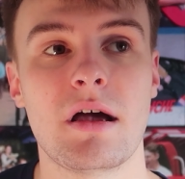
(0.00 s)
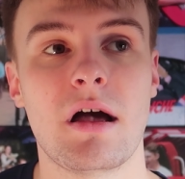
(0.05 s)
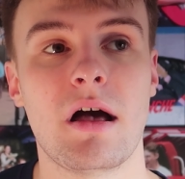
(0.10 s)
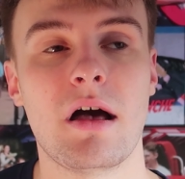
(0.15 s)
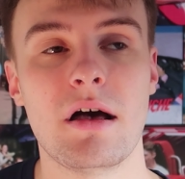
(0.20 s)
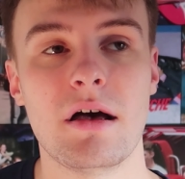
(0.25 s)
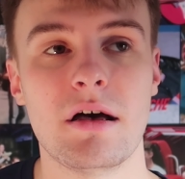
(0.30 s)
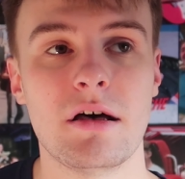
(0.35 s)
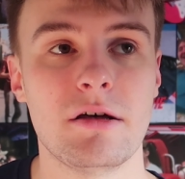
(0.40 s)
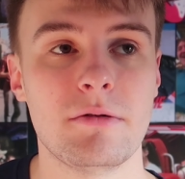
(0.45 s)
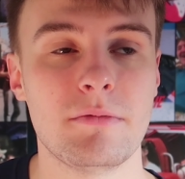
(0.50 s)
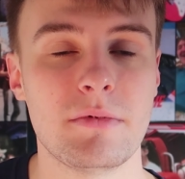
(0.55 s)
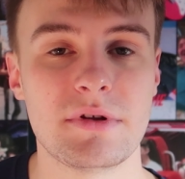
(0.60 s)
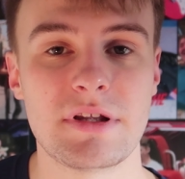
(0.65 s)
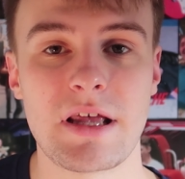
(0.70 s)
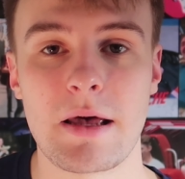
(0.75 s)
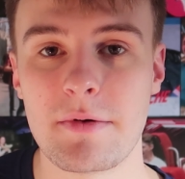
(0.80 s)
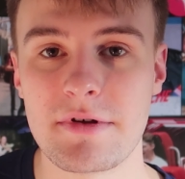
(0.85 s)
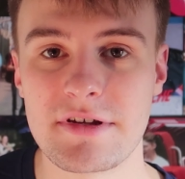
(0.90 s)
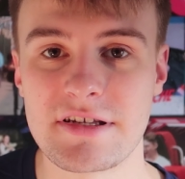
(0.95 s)

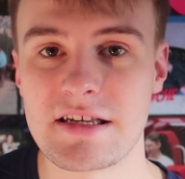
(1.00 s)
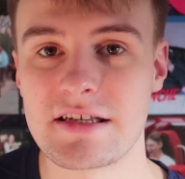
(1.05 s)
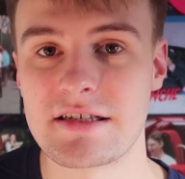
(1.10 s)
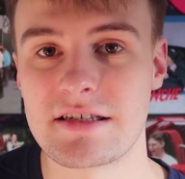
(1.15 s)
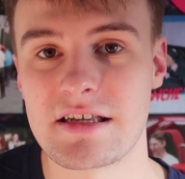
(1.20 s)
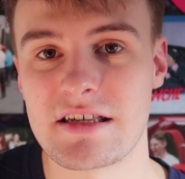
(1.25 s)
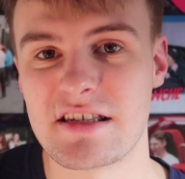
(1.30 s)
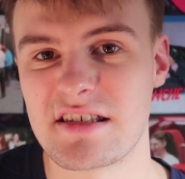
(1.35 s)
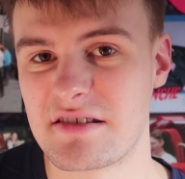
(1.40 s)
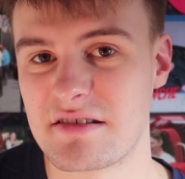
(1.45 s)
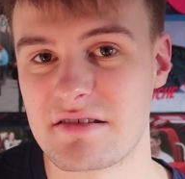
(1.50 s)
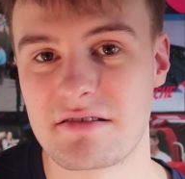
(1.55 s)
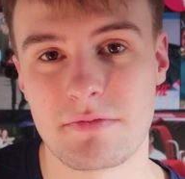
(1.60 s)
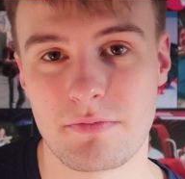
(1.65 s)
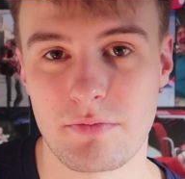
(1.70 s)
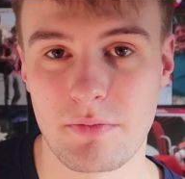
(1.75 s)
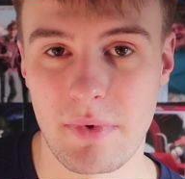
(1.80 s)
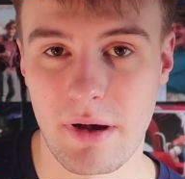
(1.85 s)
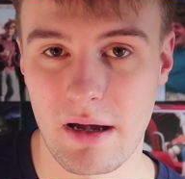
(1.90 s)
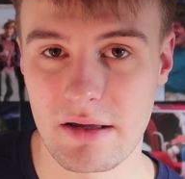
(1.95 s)
Nemesis is
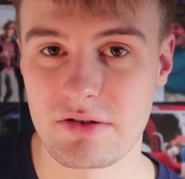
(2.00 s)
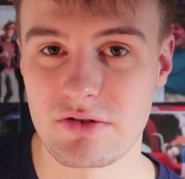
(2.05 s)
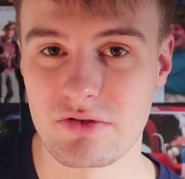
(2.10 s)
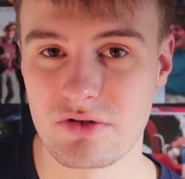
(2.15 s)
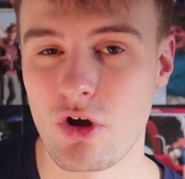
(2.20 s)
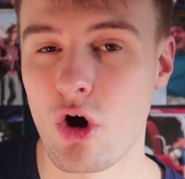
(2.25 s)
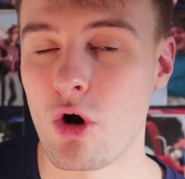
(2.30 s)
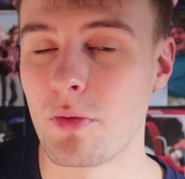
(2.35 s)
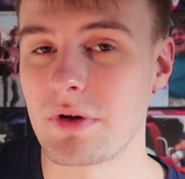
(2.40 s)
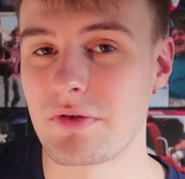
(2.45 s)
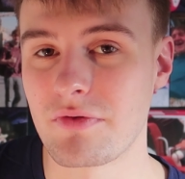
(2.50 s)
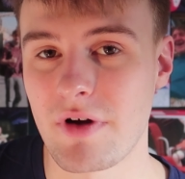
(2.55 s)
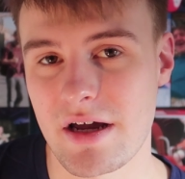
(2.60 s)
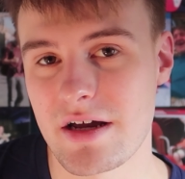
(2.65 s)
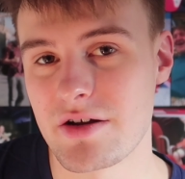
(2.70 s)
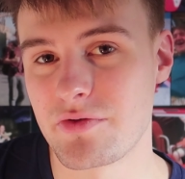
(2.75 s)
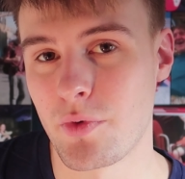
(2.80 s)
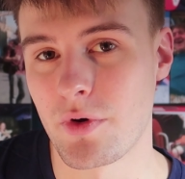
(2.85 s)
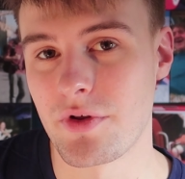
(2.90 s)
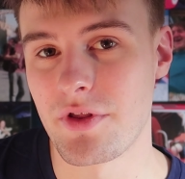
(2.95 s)
normally
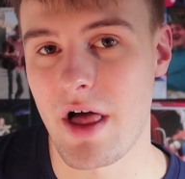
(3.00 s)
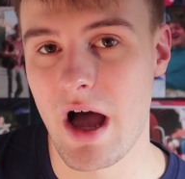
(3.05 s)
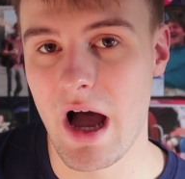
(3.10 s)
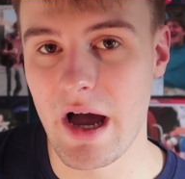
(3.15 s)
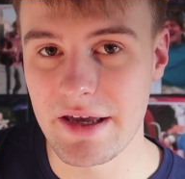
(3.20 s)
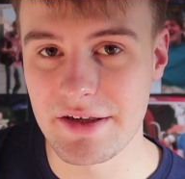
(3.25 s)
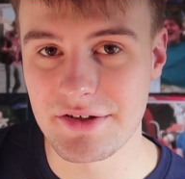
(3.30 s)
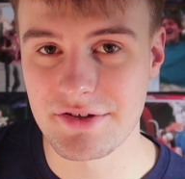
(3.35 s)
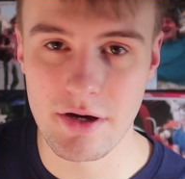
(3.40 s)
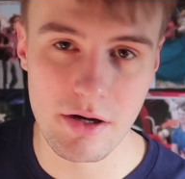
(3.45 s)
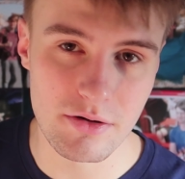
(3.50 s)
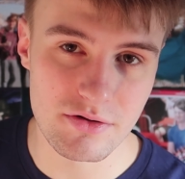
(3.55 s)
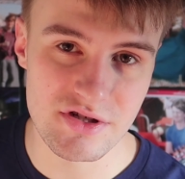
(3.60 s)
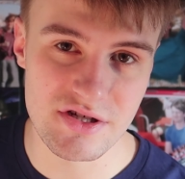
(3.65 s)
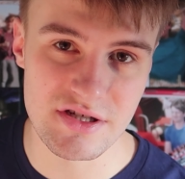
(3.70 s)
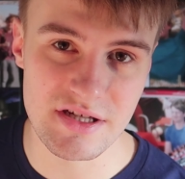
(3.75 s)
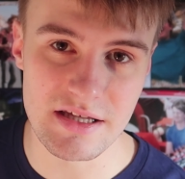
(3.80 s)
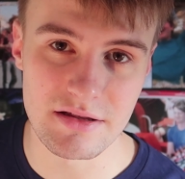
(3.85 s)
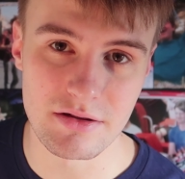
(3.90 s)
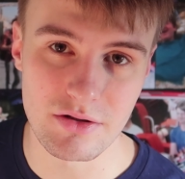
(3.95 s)
rated one of the highest
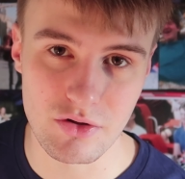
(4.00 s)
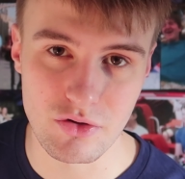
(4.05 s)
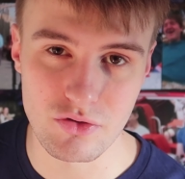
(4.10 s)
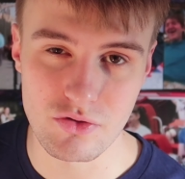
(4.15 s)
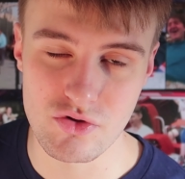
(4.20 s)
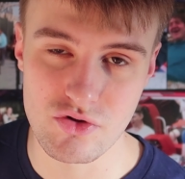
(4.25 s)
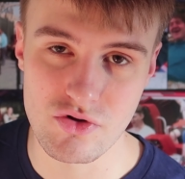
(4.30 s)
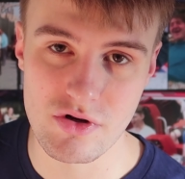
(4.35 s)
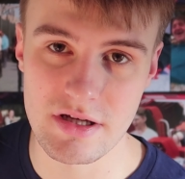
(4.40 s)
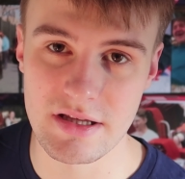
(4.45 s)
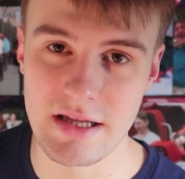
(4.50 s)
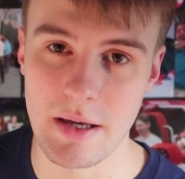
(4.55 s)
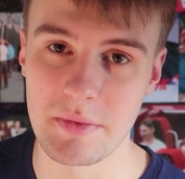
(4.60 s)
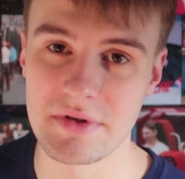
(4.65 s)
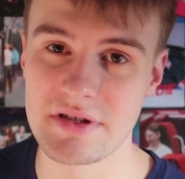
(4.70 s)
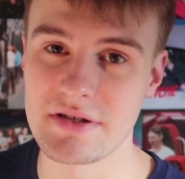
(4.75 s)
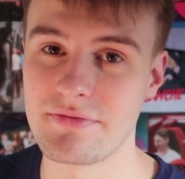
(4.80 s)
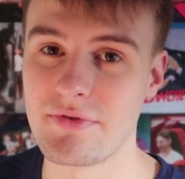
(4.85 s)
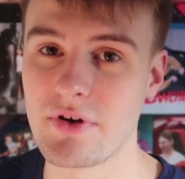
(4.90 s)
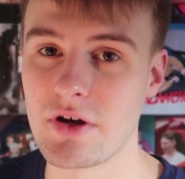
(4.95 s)
coasters in the country.
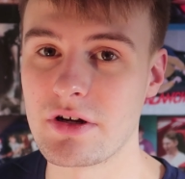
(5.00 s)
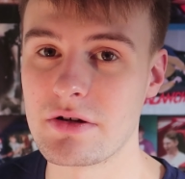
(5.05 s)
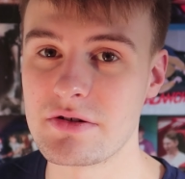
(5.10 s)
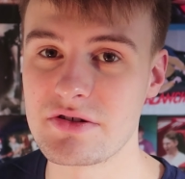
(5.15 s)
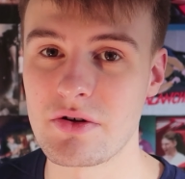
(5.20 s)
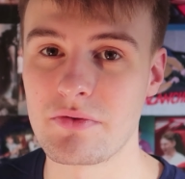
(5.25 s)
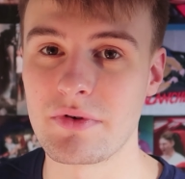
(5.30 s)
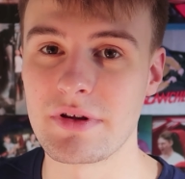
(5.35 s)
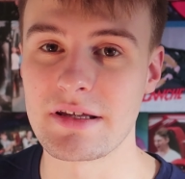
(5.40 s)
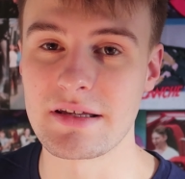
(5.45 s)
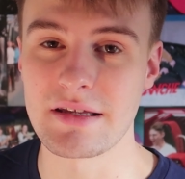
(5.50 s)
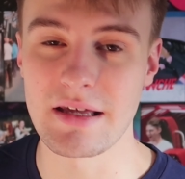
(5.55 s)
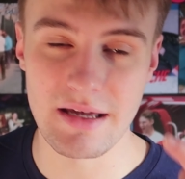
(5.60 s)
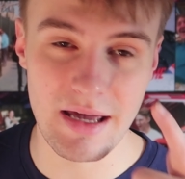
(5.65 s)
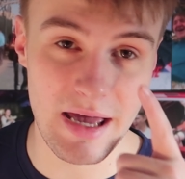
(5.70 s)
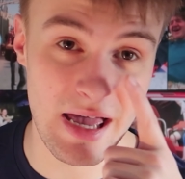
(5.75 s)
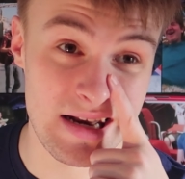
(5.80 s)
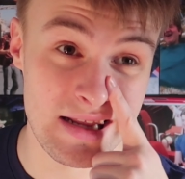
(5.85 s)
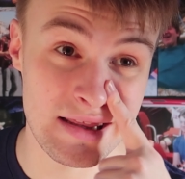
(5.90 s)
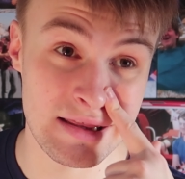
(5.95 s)
Nemesis Inferno is not really
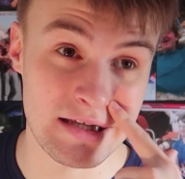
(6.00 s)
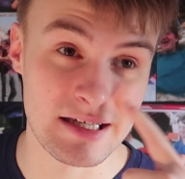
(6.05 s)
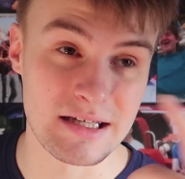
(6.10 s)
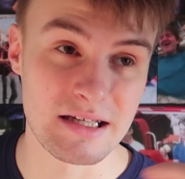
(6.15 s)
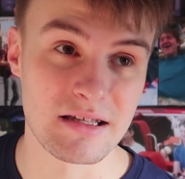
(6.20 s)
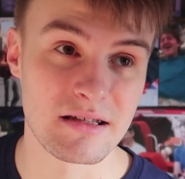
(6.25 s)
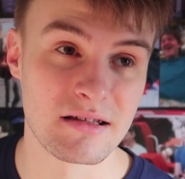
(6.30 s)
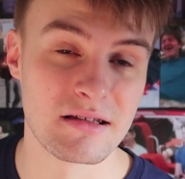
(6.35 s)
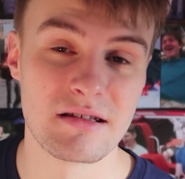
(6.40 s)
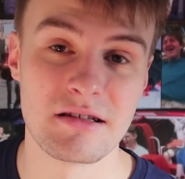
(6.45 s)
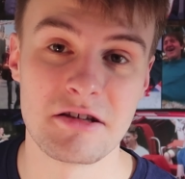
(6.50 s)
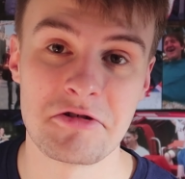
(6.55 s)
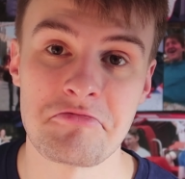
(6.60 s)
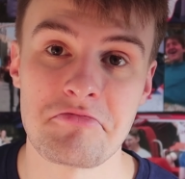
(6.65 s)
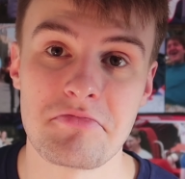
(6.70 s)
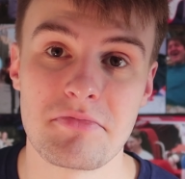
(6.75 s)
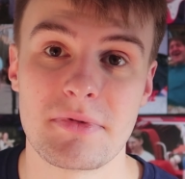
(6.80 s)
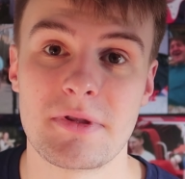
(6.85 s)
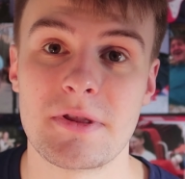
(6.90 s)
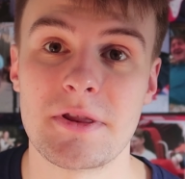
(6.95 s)
anything
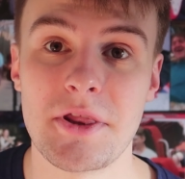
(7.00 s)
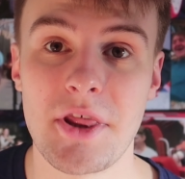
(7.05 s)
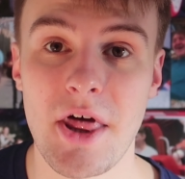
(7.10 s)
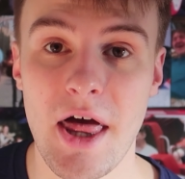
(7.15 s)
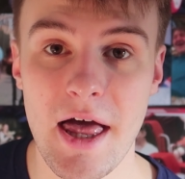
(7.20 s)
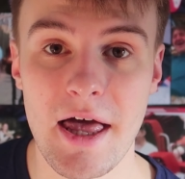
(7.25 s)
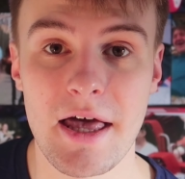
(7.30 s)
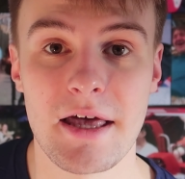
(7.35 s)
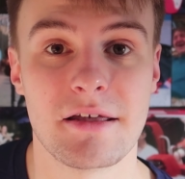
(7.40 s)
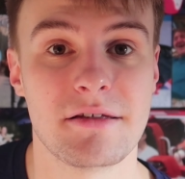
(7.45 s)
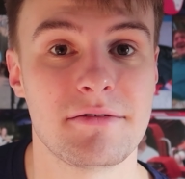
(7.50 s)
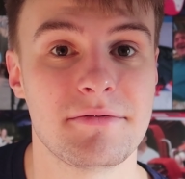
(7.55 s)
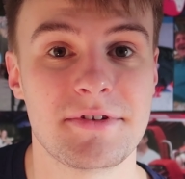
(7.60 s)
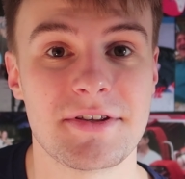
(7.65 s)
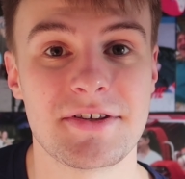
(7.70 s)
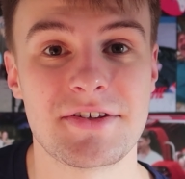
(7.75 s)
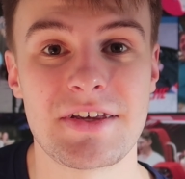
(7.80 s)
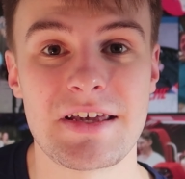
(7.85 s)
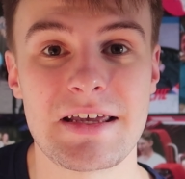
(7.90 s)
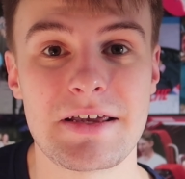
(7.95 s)
there
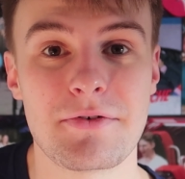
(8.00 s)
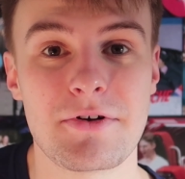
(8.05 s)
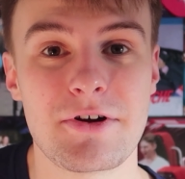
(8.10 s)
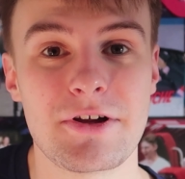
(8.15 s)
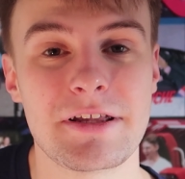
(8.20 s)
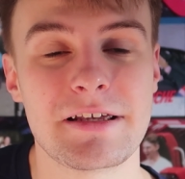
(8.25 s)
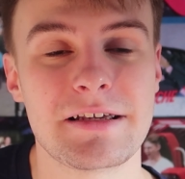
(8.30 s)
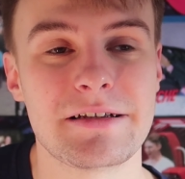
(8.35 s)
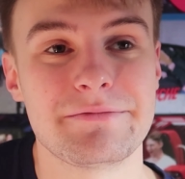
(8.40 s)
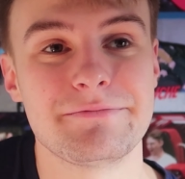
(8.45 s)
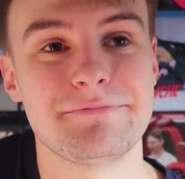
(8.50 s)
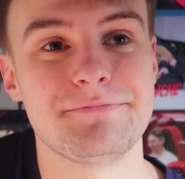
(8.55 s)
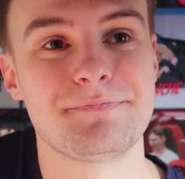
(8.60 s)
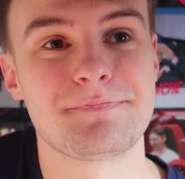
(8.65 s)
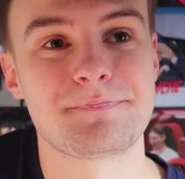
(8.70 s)
to see, really.